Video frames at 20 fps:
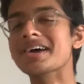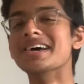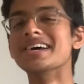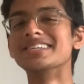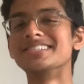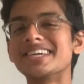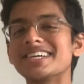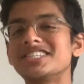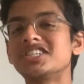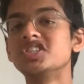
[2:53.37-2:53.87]

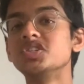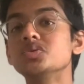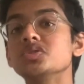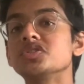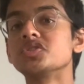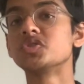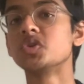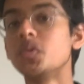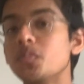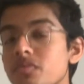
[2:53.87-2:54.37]
Section 2 is
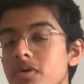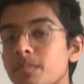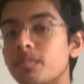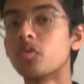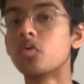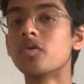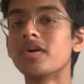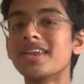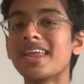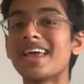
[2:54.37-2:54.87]
super
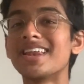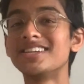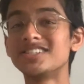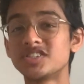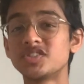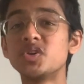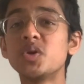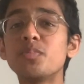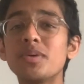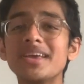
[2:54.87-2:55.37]
important, and it's
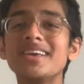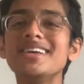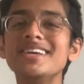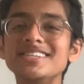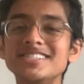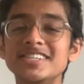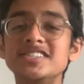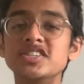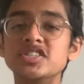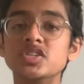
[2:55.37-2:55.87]
super
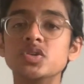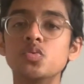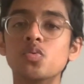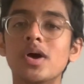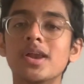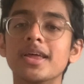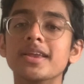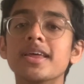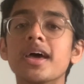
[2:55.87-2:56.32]
easy to do well in.